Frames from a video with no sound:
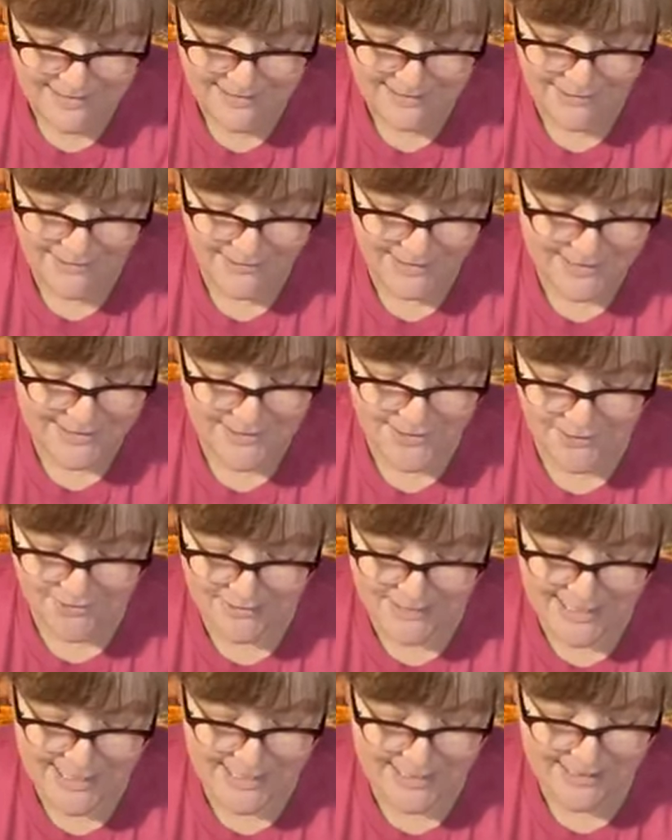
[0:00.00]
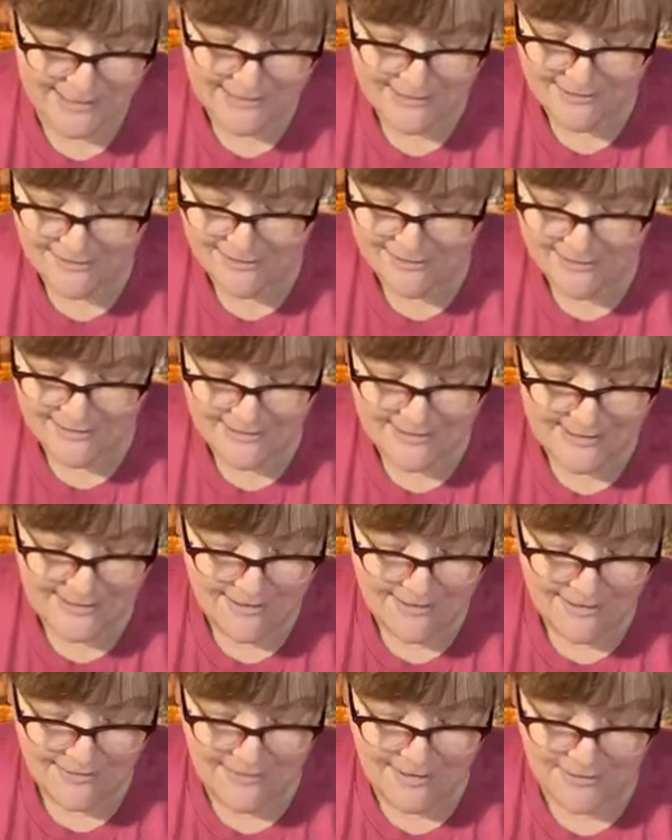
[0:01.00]
and you guys, they're like,
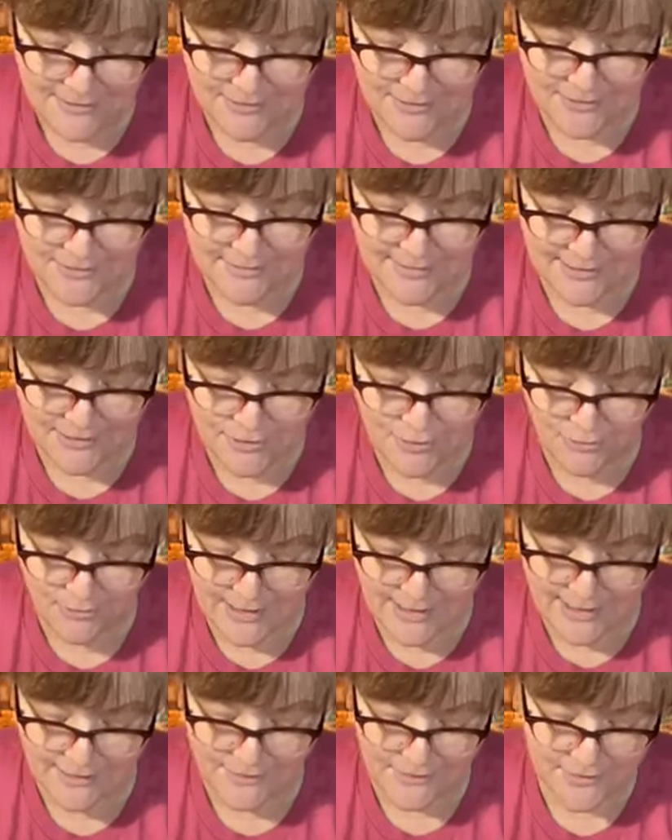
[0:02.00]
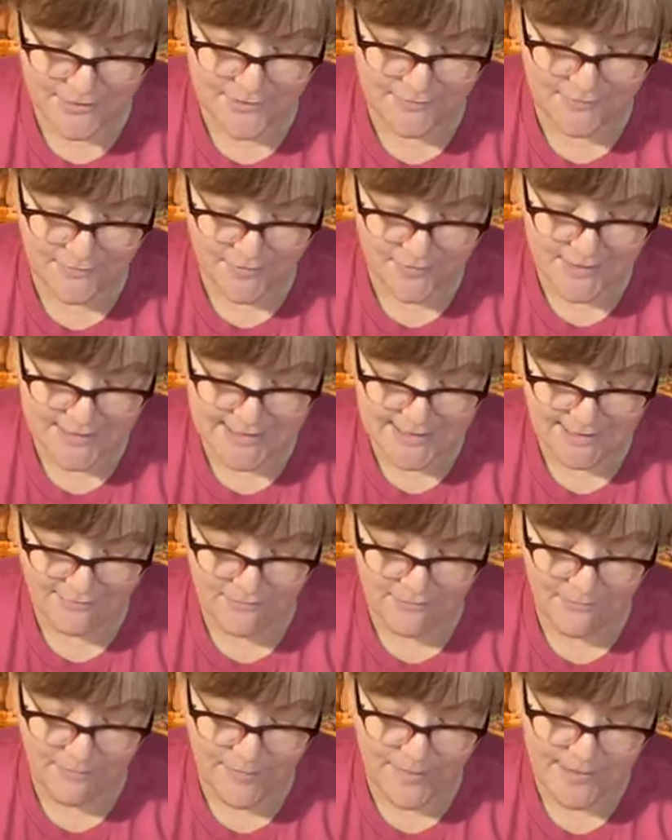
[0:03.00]
I think they're like $2 for the
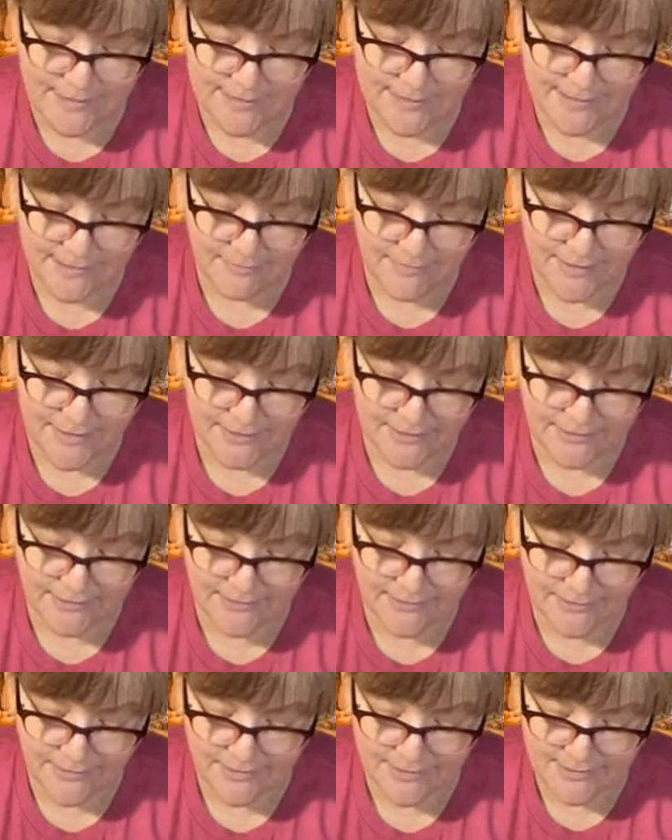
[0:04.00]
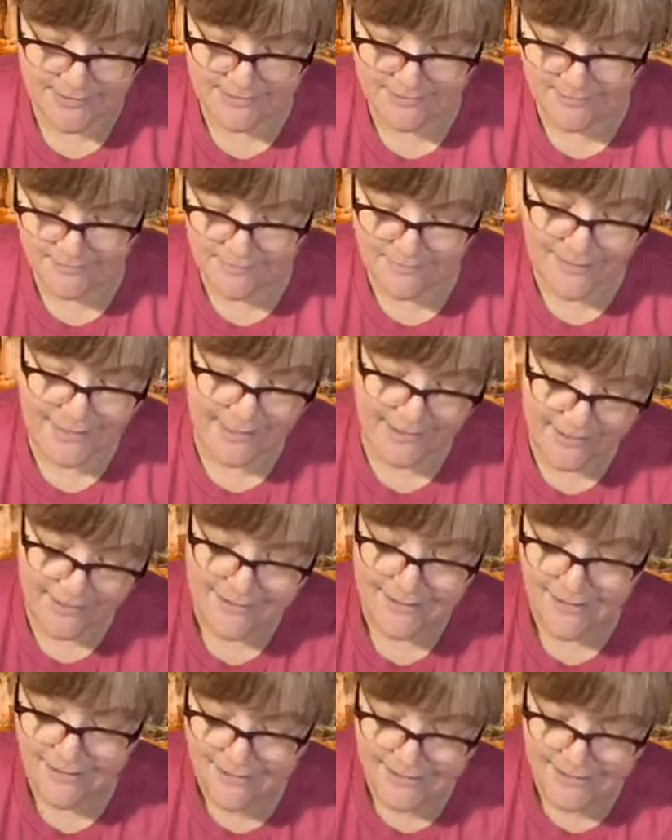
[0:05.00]
7 pieces of material, or like